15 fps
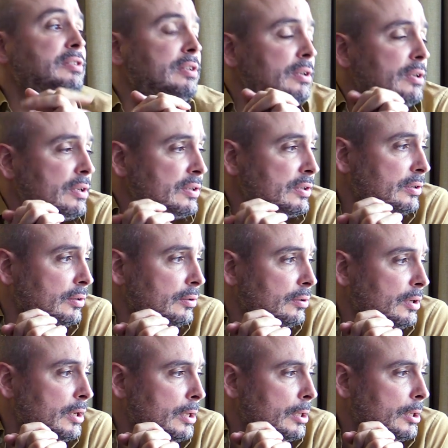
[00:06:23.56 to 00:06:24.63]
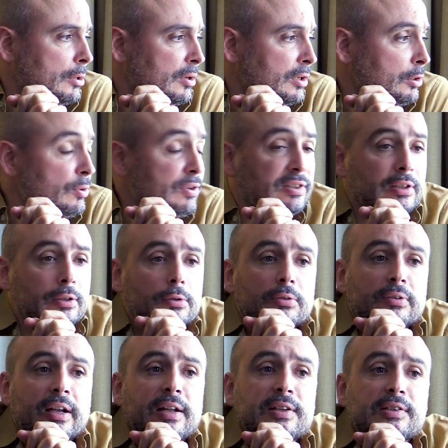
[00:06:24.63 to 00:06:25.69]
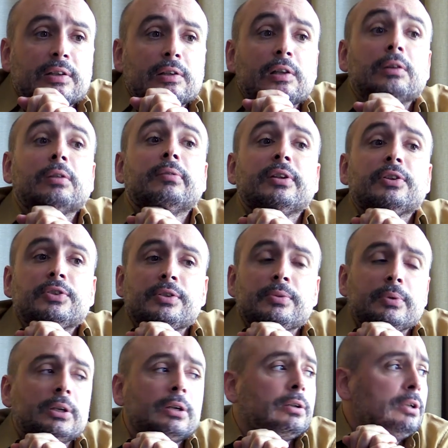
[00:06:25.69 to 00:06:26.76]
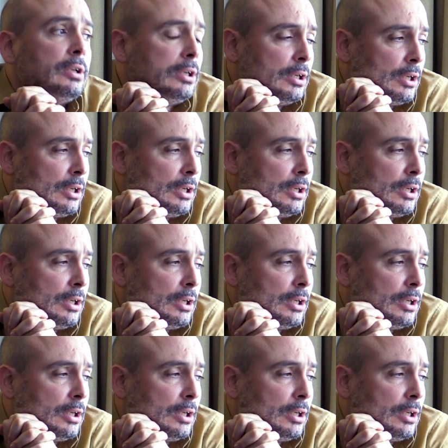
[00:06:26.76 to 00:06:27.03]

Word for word: Tears, and Lucille Hadzi-Hlilovich as well.